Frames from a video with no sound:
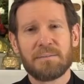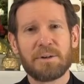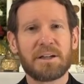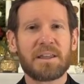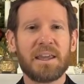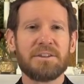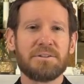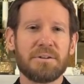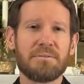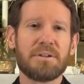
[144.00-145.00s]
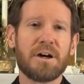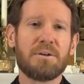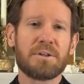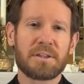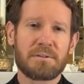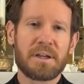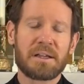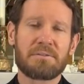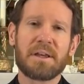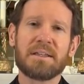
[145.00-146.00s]
But in case you don't know what the
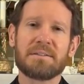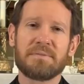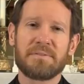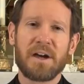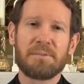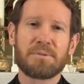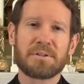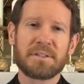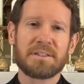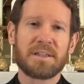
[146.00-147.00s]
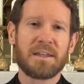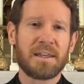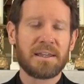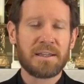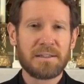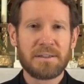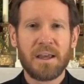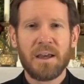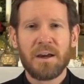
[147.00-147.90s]
great grace of Divine Mercy Sunday is,